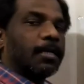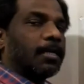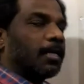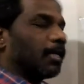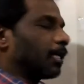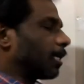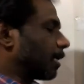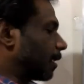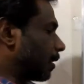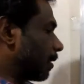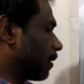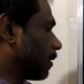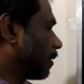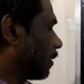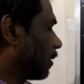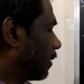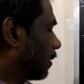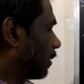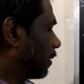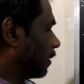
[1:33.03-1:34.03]
Here
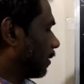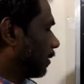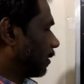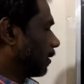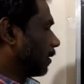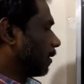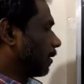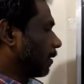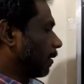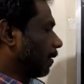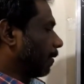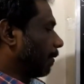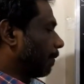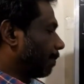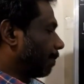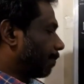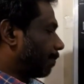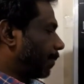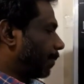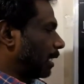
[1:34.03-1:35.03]

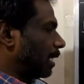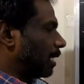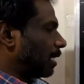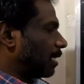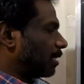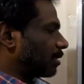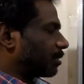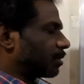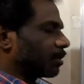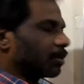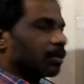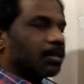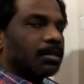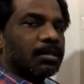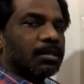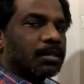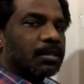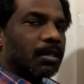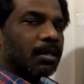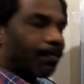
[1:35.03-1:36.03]
P is
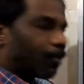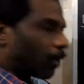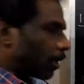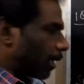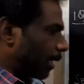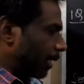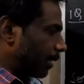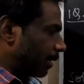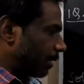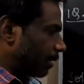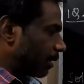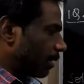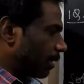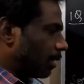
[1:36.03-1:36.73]
the point